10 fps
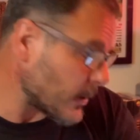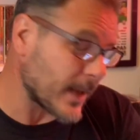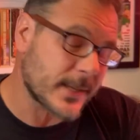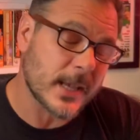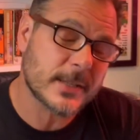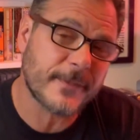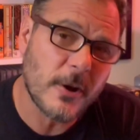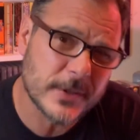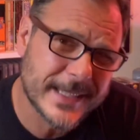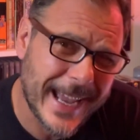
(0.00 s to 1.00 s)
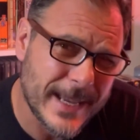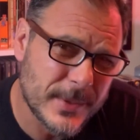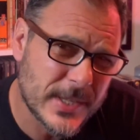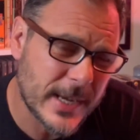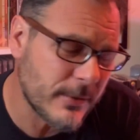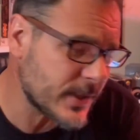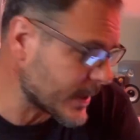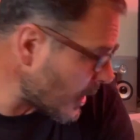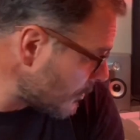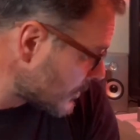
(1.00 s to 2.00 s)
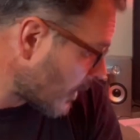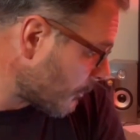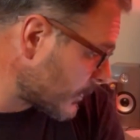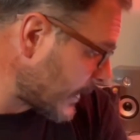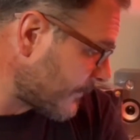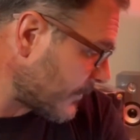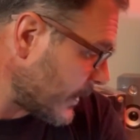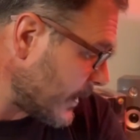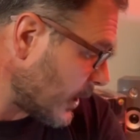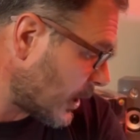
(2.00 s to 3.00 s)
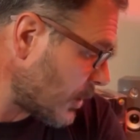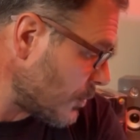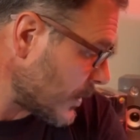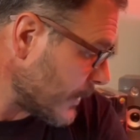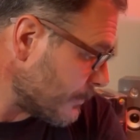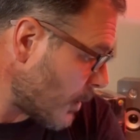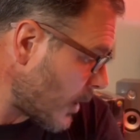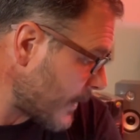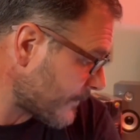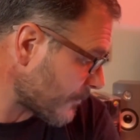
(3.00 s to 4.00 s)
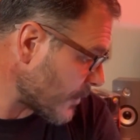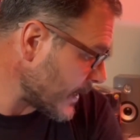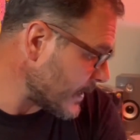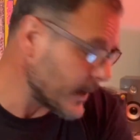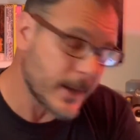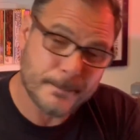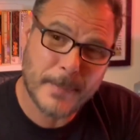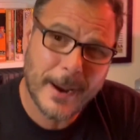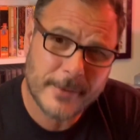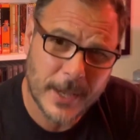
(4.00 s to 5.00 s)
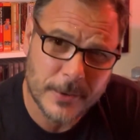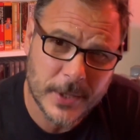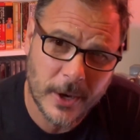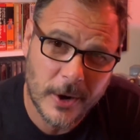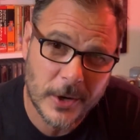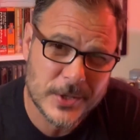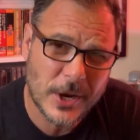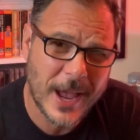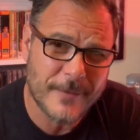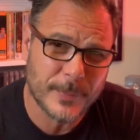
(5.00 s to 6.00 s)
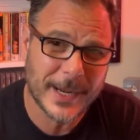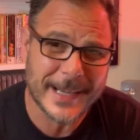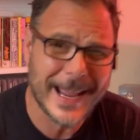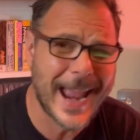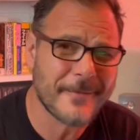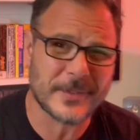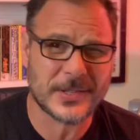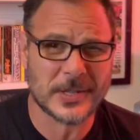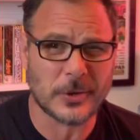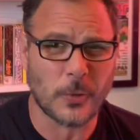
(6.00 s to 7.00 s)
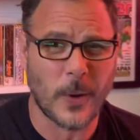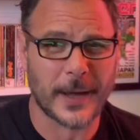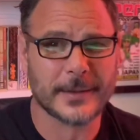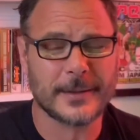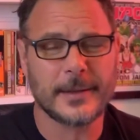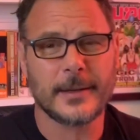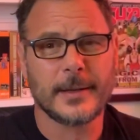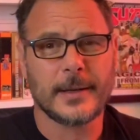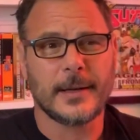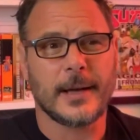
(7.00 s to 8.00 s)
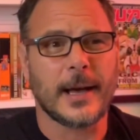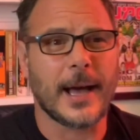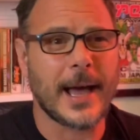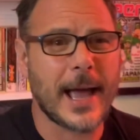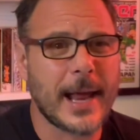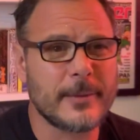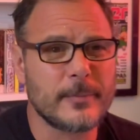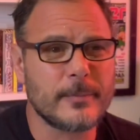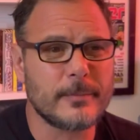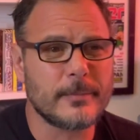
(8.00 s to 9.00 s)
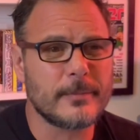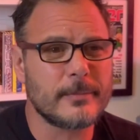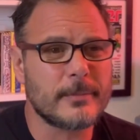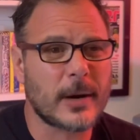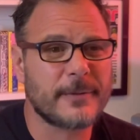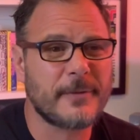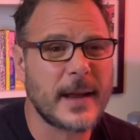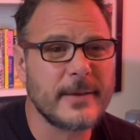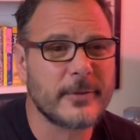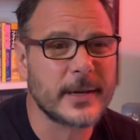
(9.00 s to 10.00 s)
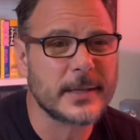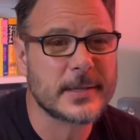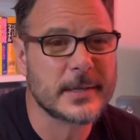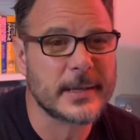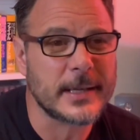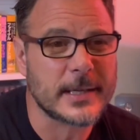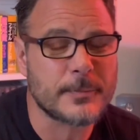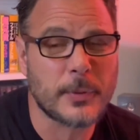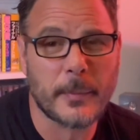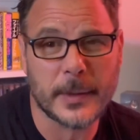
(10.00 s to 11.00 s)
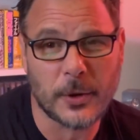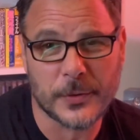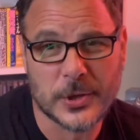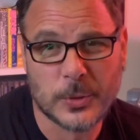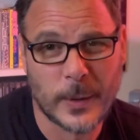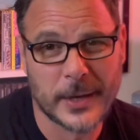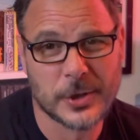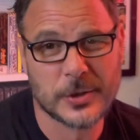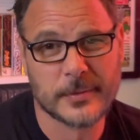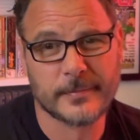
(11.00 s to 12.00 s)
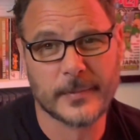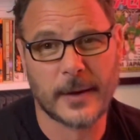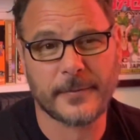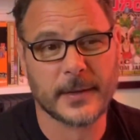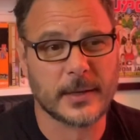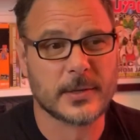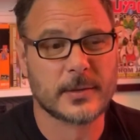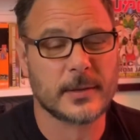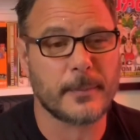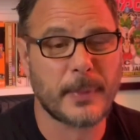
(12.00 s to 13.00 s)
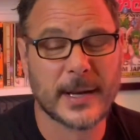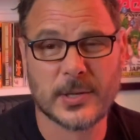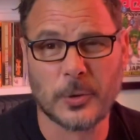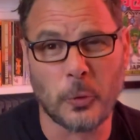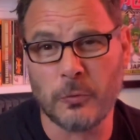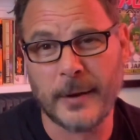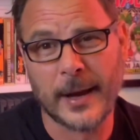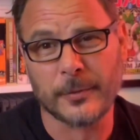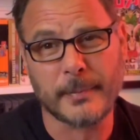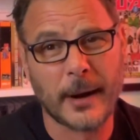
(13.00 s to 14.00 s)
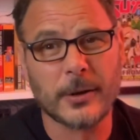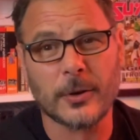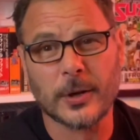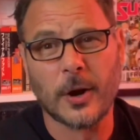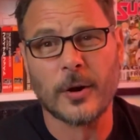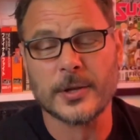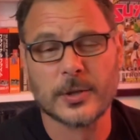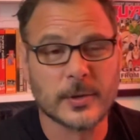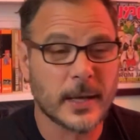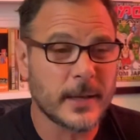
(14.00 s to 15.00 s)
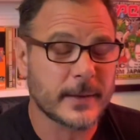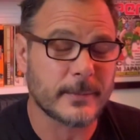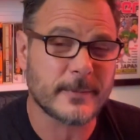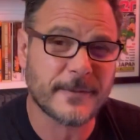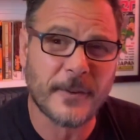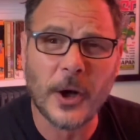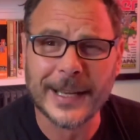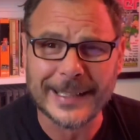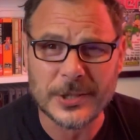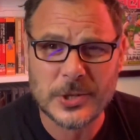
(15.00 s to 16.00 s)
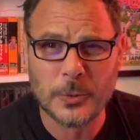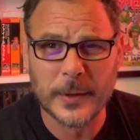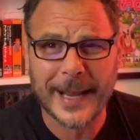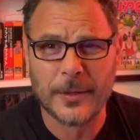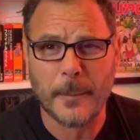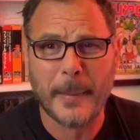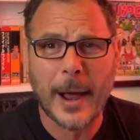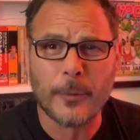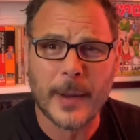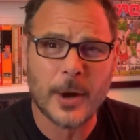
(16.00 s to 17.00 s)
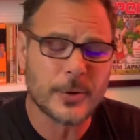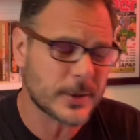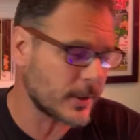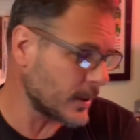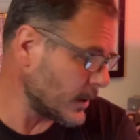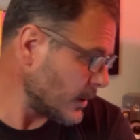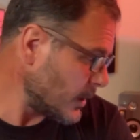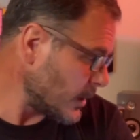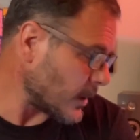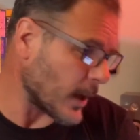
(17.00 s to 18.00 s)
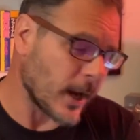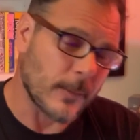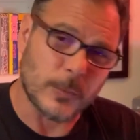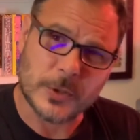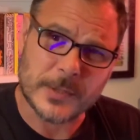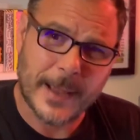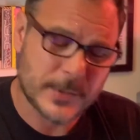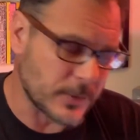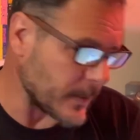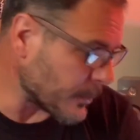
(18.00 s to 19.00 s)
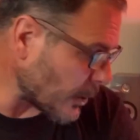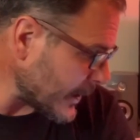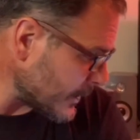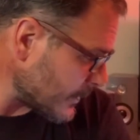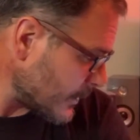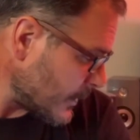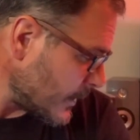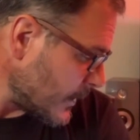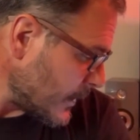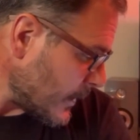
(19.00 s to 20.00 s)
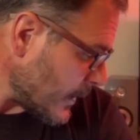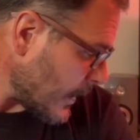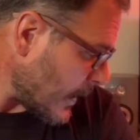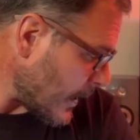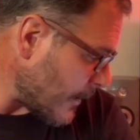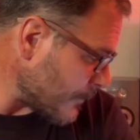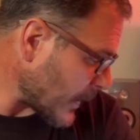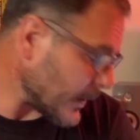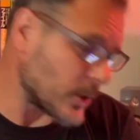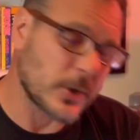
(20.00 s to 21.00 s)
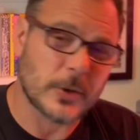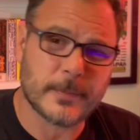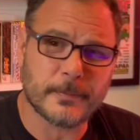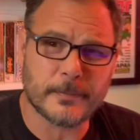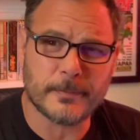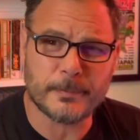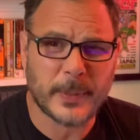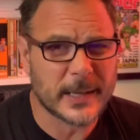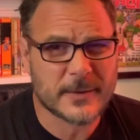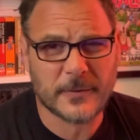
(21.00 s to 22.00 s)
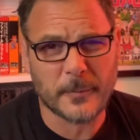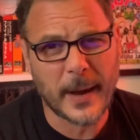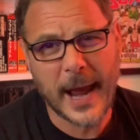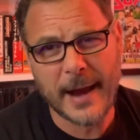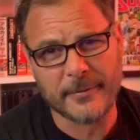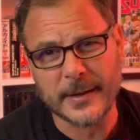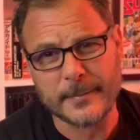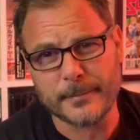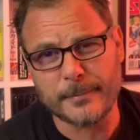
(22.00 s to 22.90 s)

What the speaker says: as far as game series goes, I would definitely include in my 3 Mario Kart, because I have played every single one, and my favourite is probably on the Switch. I think it's the best all-round Mario Kart. They finally sorted out the battle mode, which was absolutely brilliant. And it took bits from every